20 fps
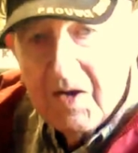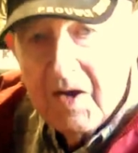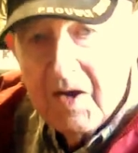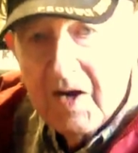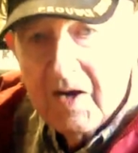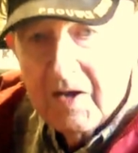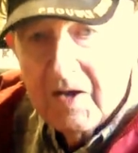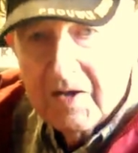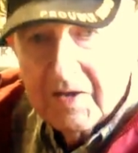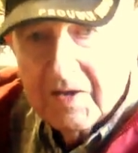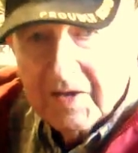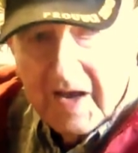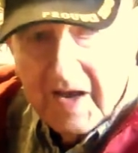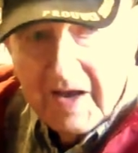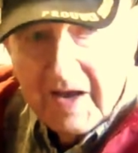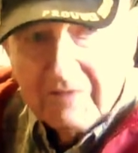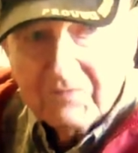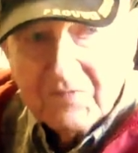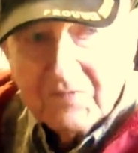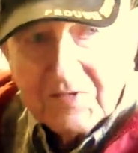OCS. Yeah,
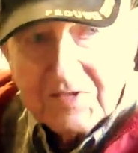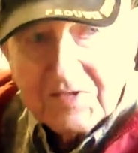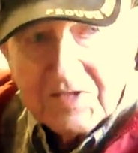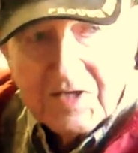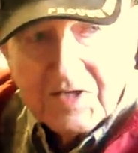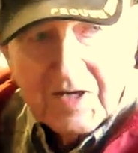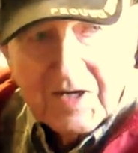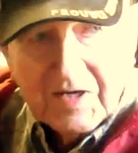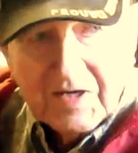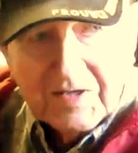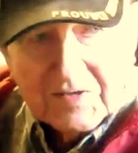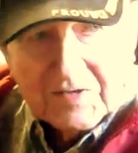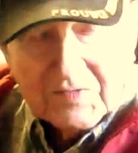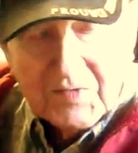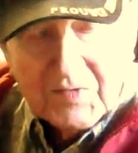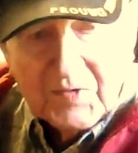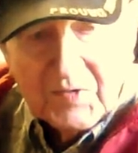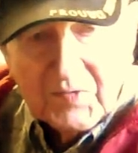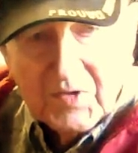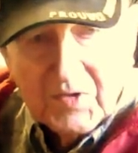canvas leggings. We
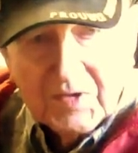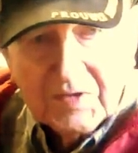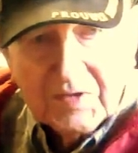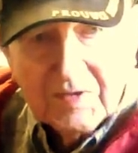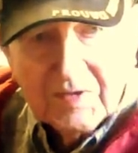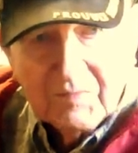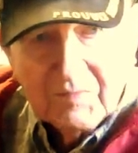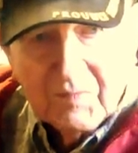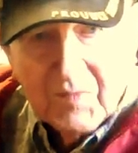canvas leggings.